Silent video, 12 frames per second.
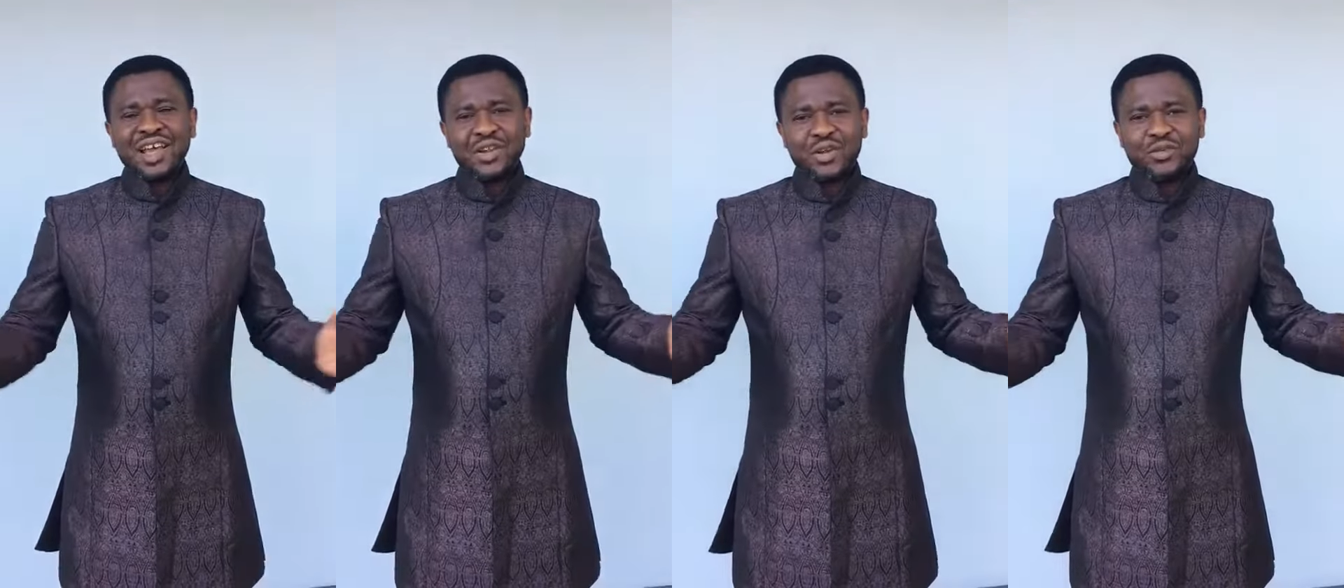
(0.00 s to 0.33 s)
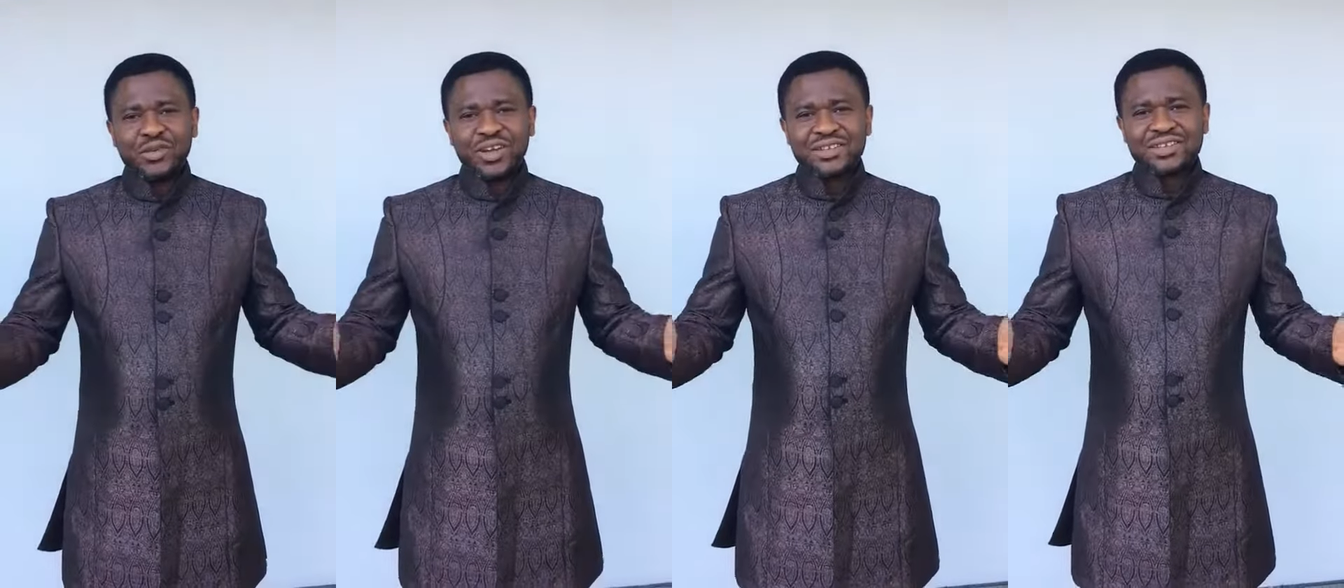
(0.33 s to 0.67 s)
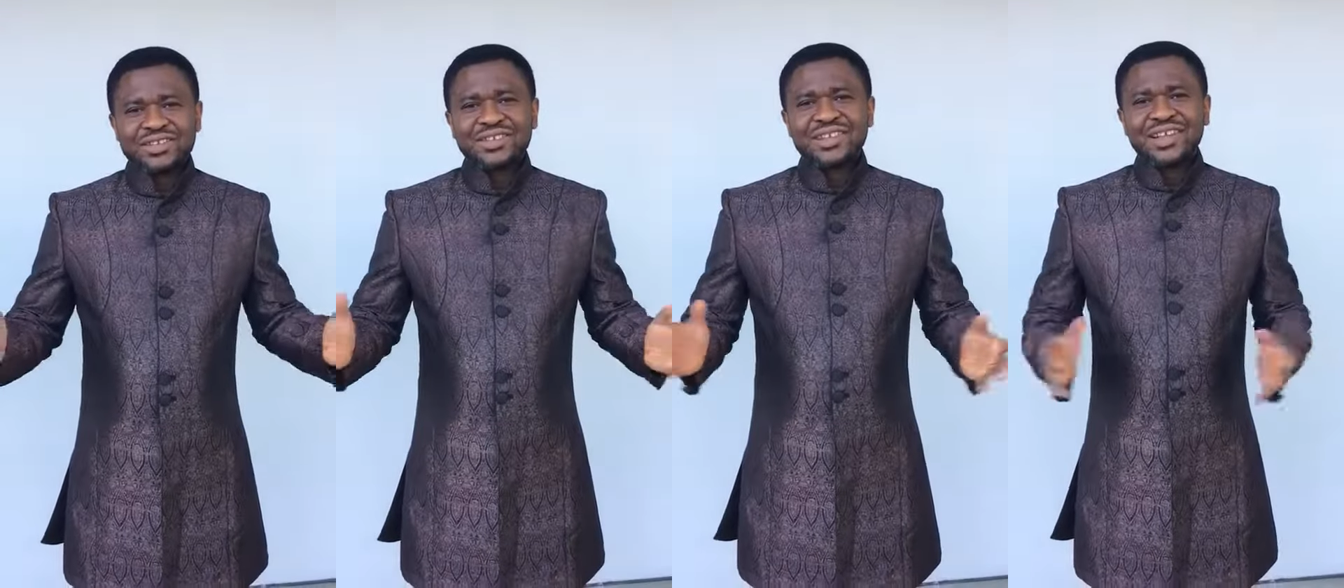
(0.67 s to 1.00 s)
Hello,
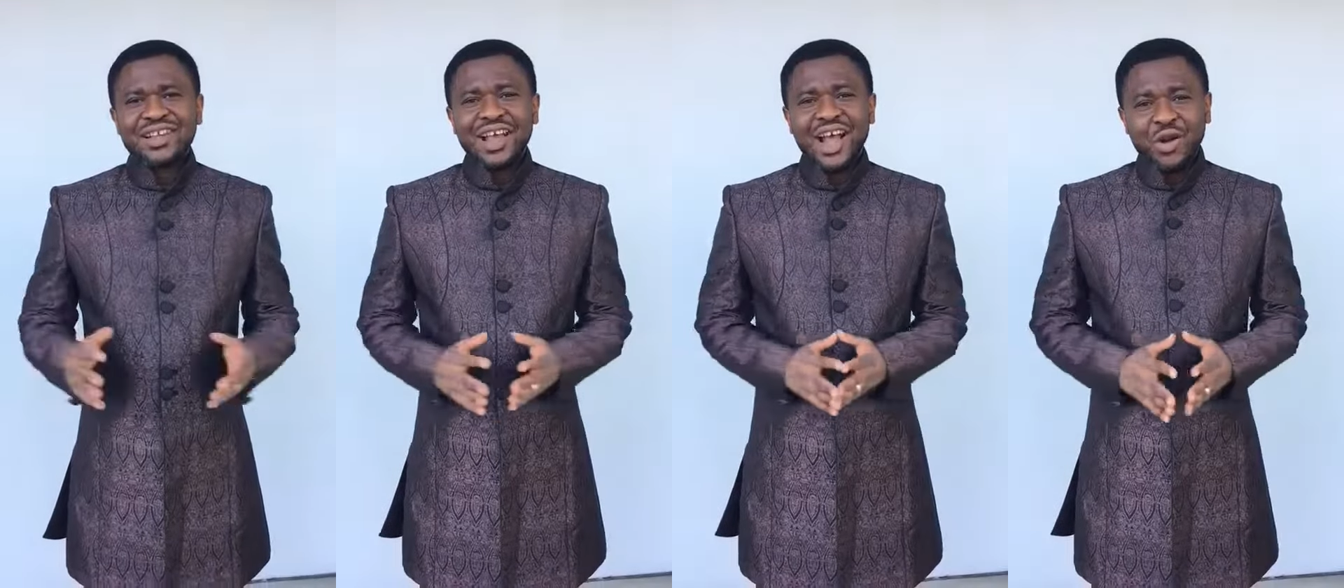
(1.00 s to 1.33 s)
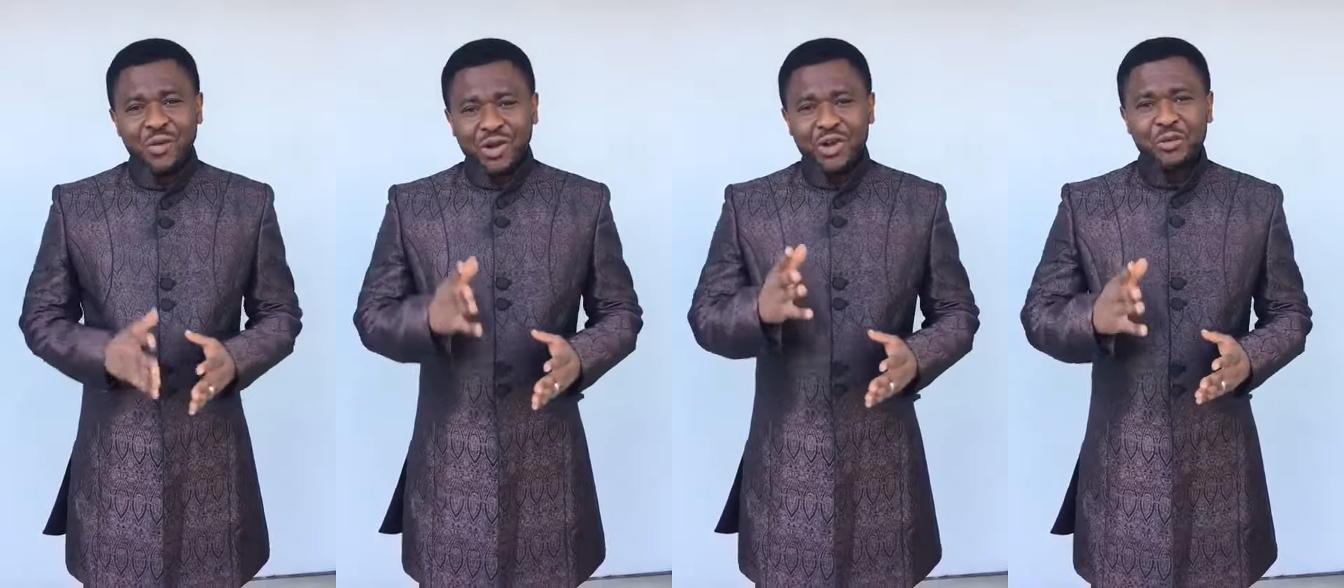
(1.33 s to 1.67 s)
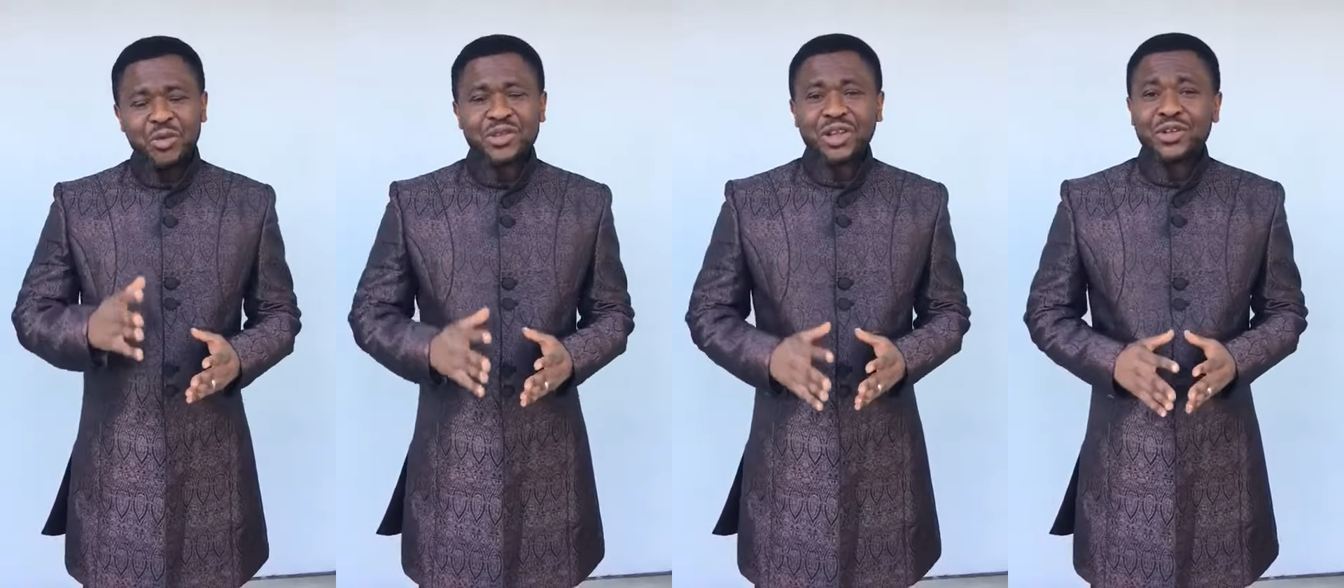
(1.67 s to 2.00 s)
friends. I
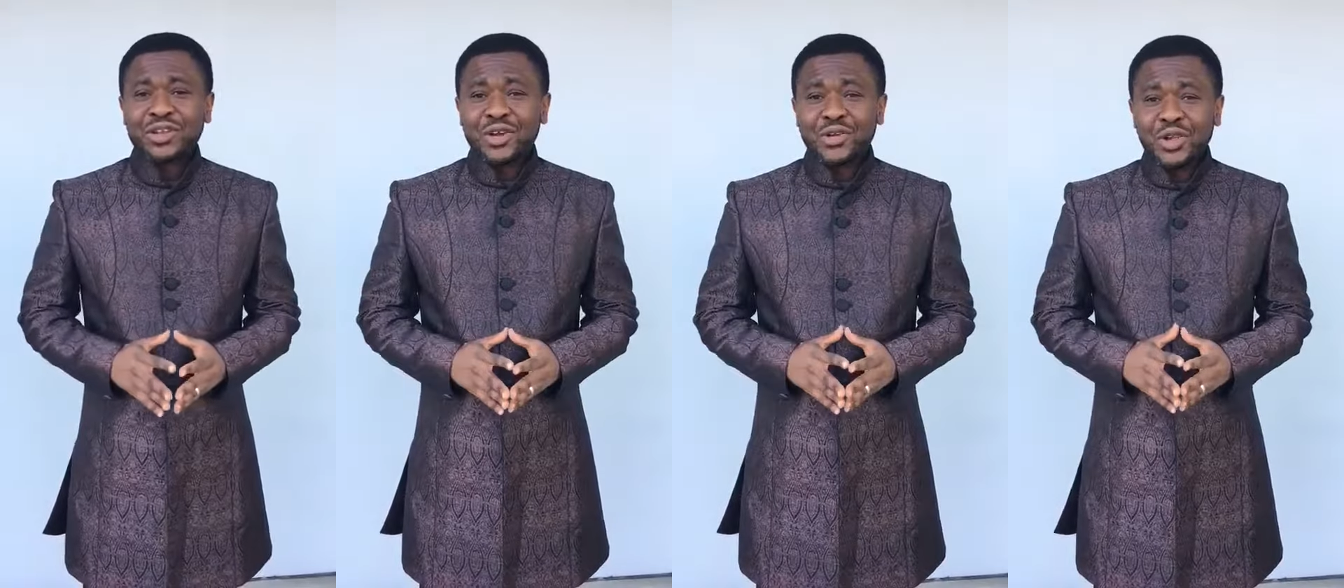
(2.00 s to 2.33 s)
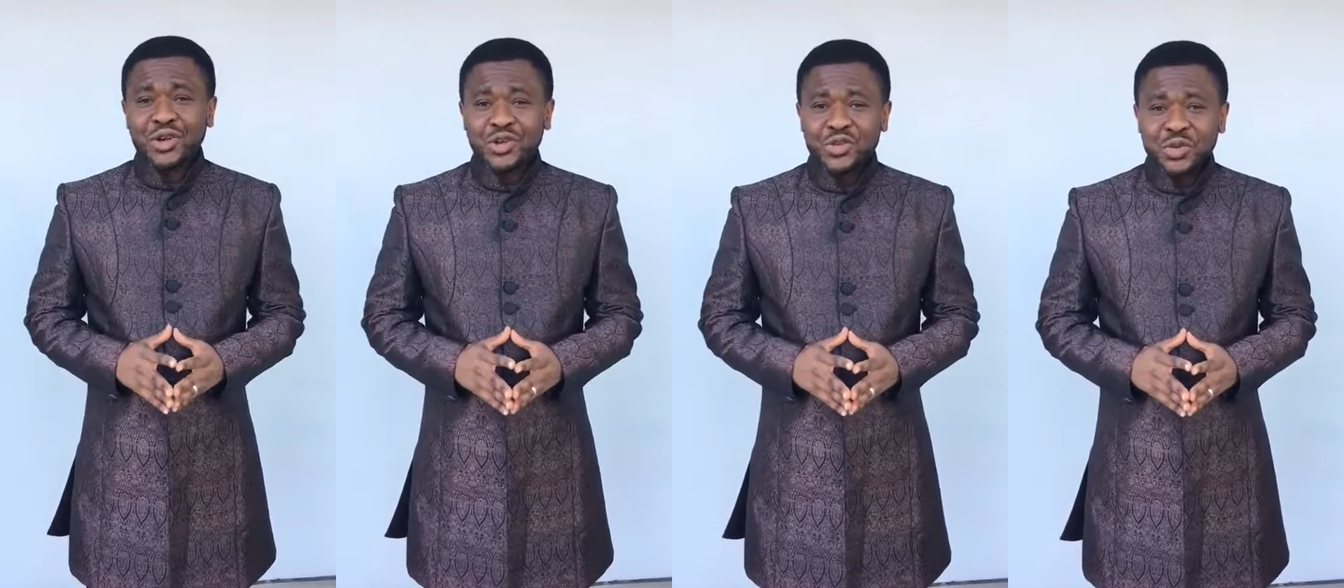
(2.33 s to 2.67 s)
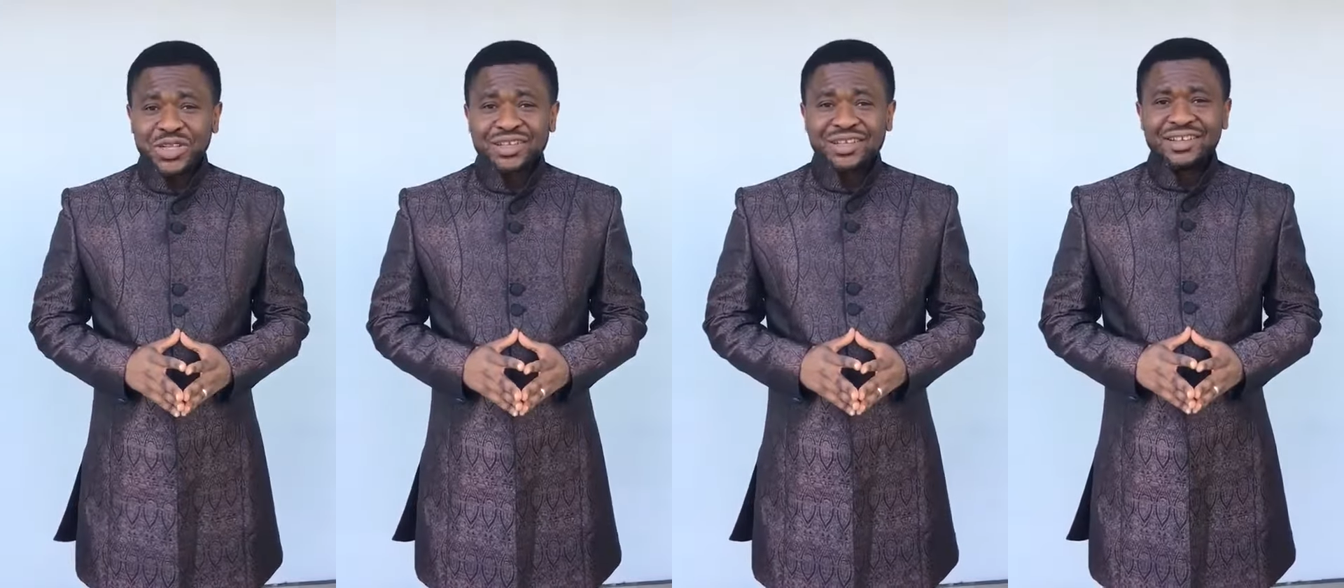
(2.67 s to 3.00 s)
welcome you to another glorious
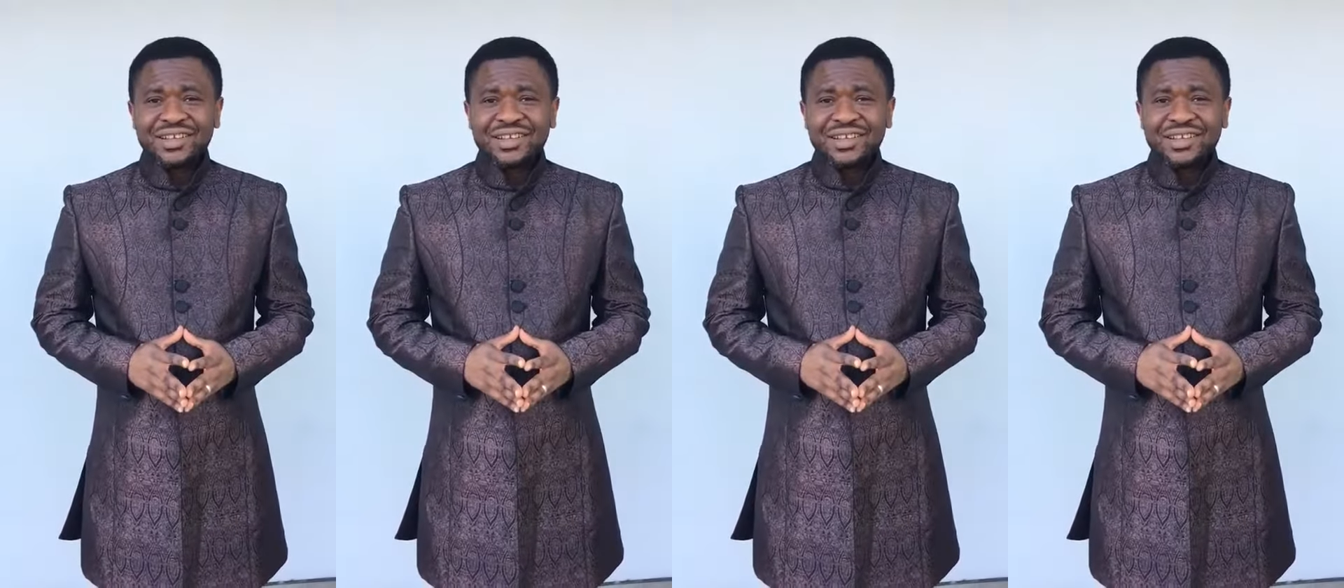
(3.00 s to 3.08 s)
week.